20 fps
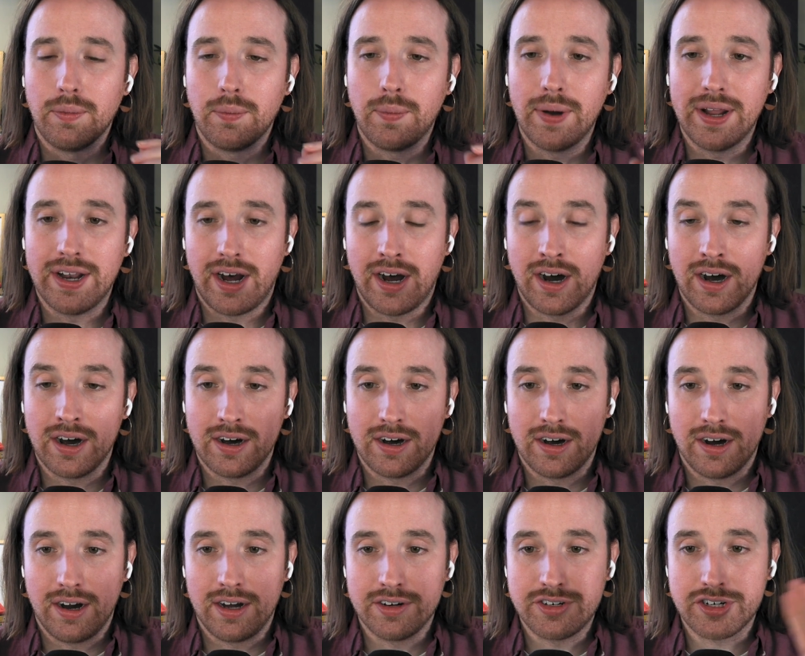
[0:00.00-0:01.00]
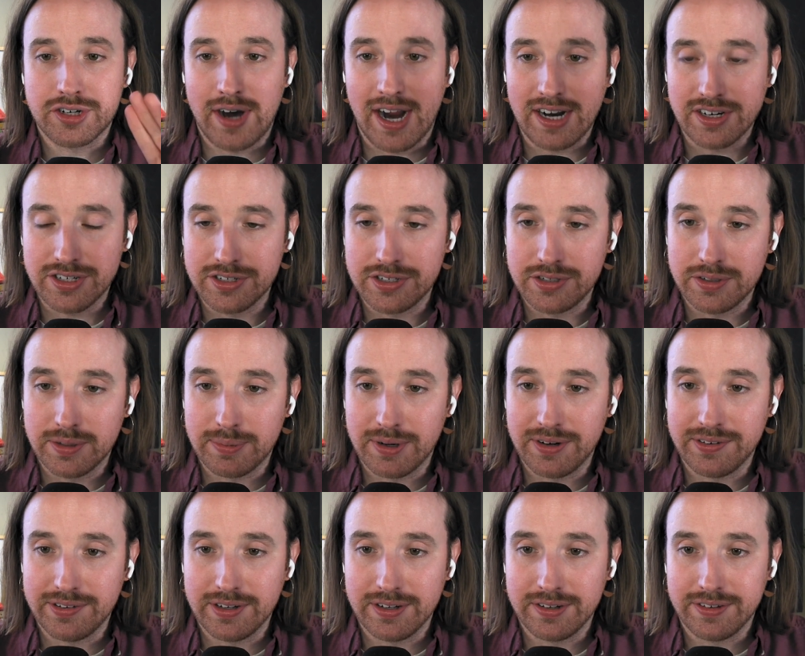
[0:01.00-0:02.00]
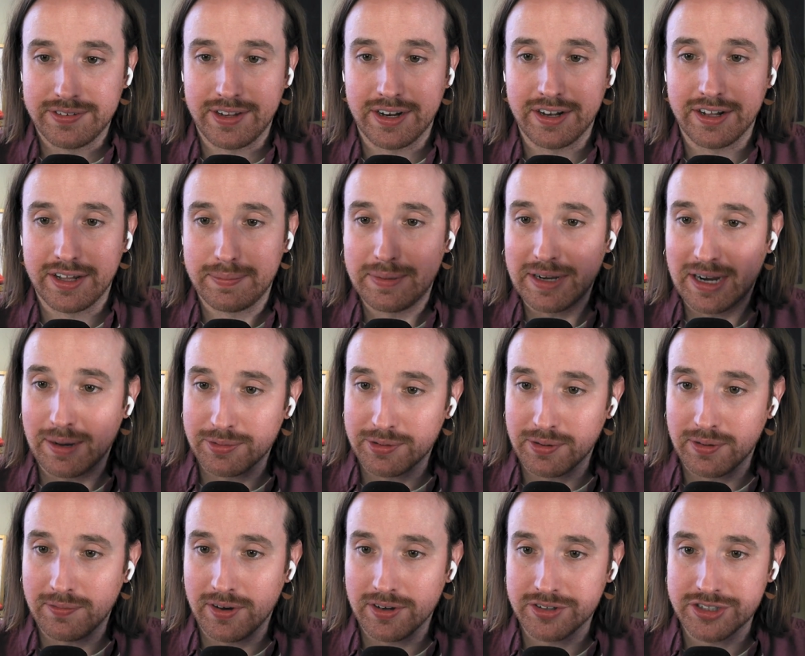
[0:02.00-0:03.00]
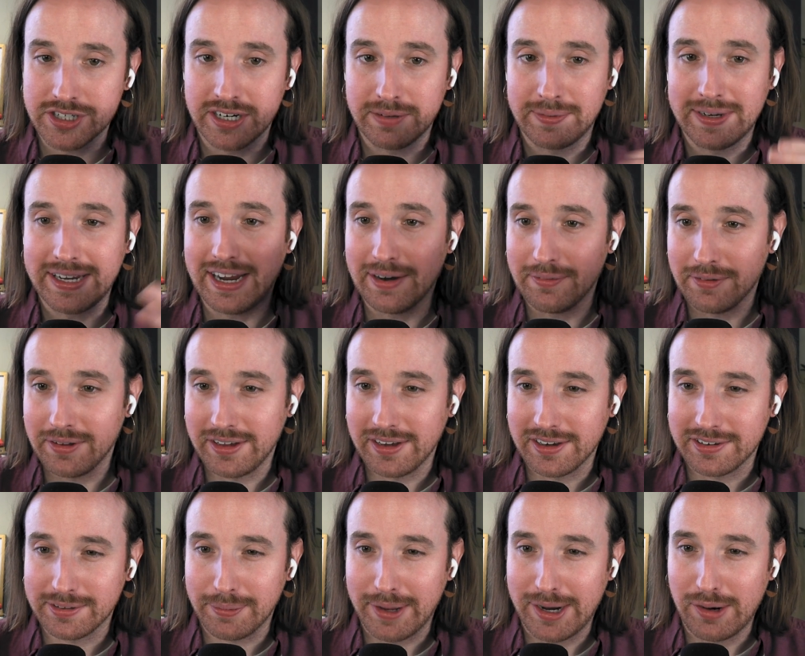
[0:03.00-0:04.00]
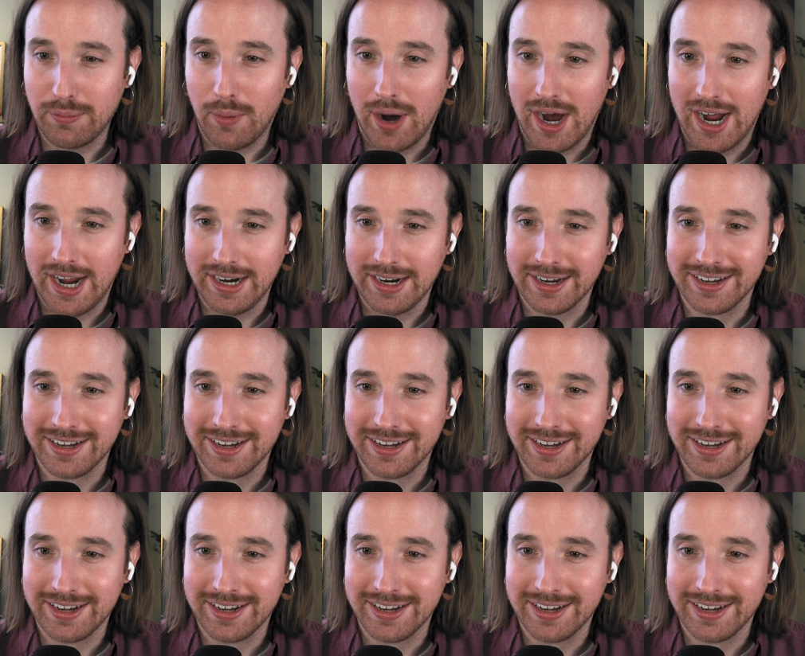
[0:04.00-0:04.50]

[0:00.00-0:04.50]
when our attraction to a person suddenly becomes revulsion and we can't really explain why.